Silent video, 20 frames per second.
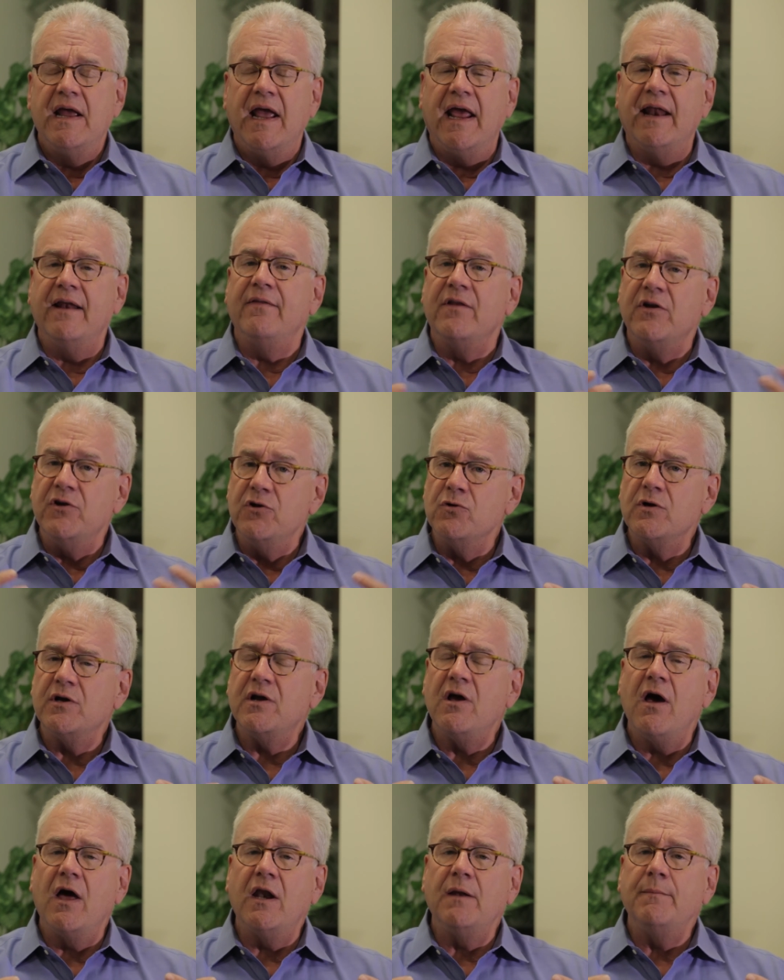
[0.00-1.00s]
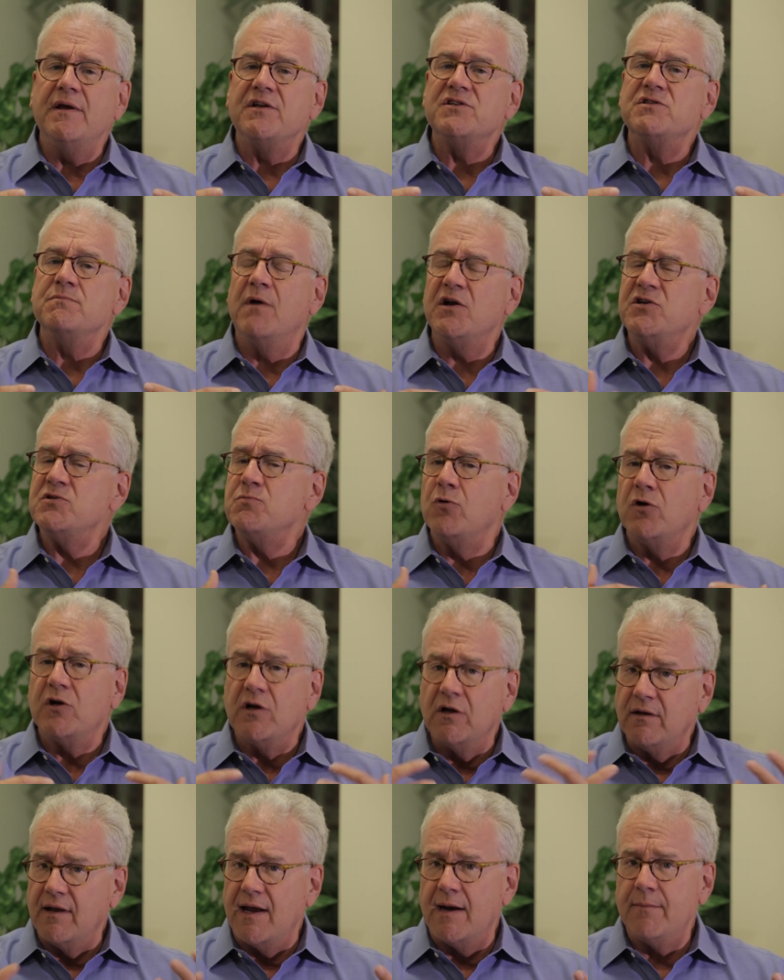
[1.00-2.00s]
And in the new economy, it's much more
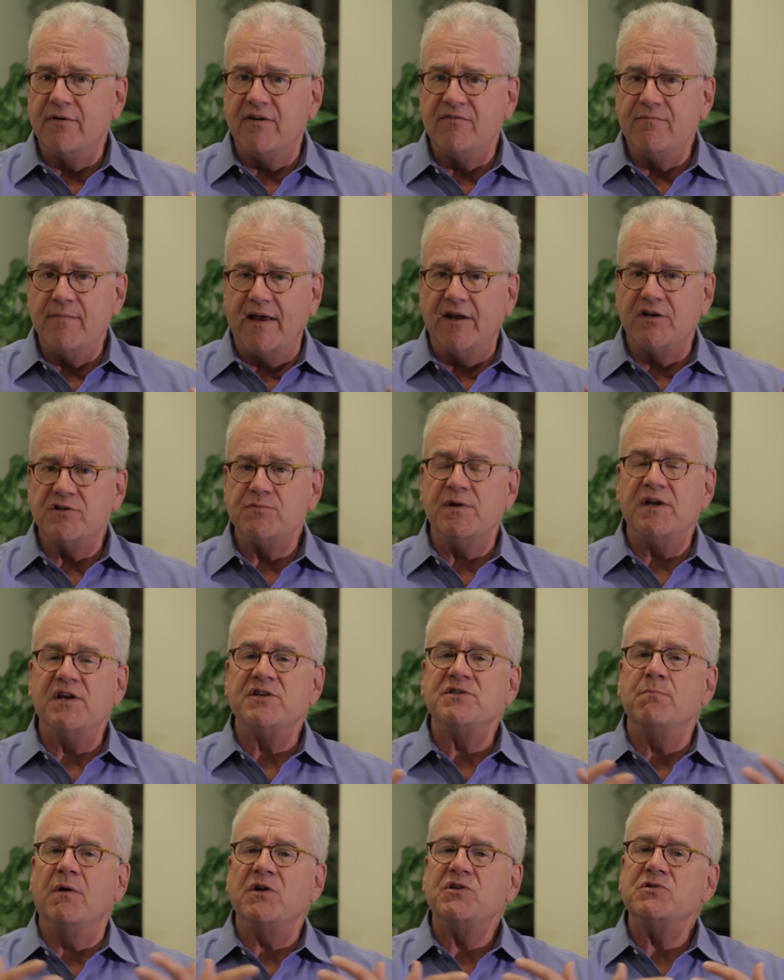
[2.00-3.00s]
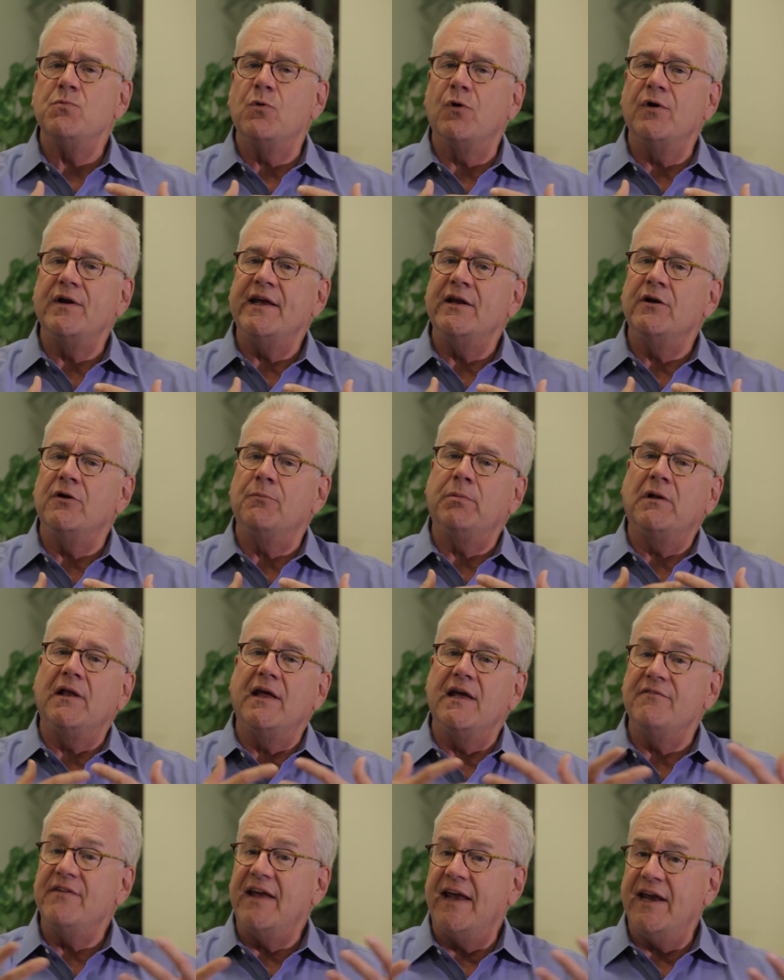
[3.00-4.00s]
collaborative management. It's much more an
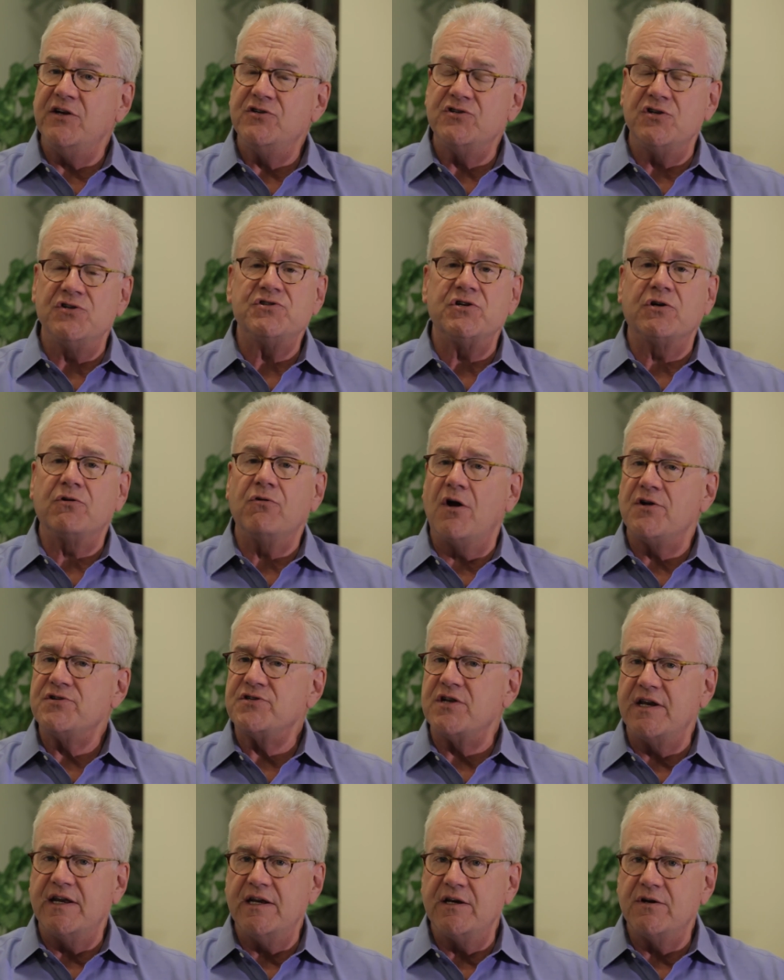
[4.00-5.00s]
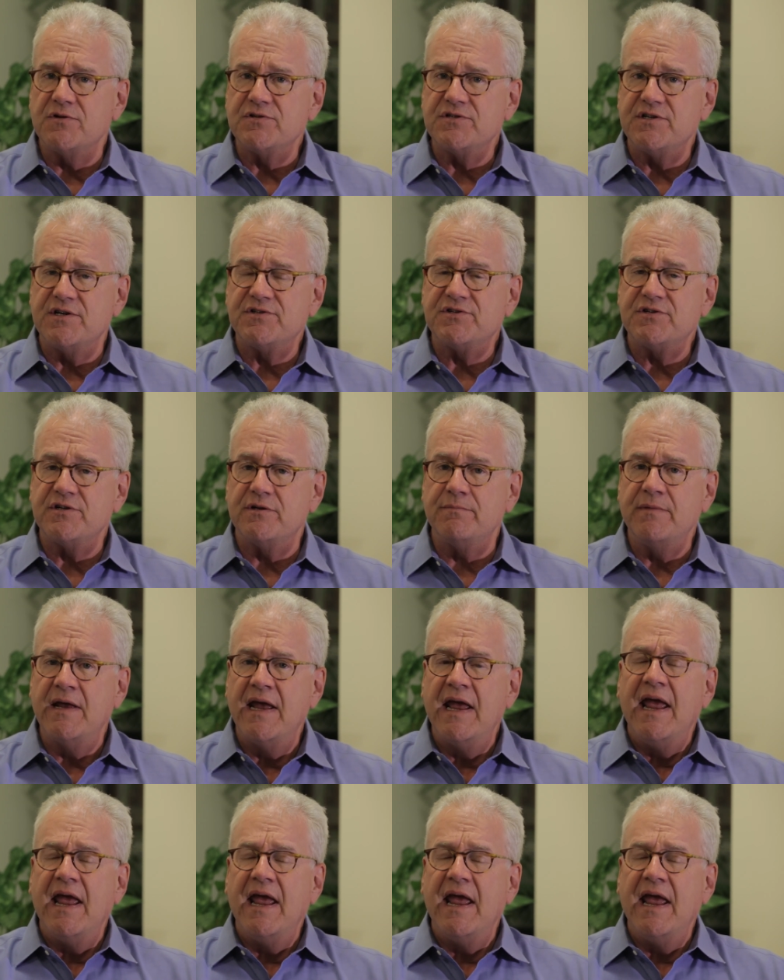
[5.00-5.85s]
interplay of agents across an ecosystem.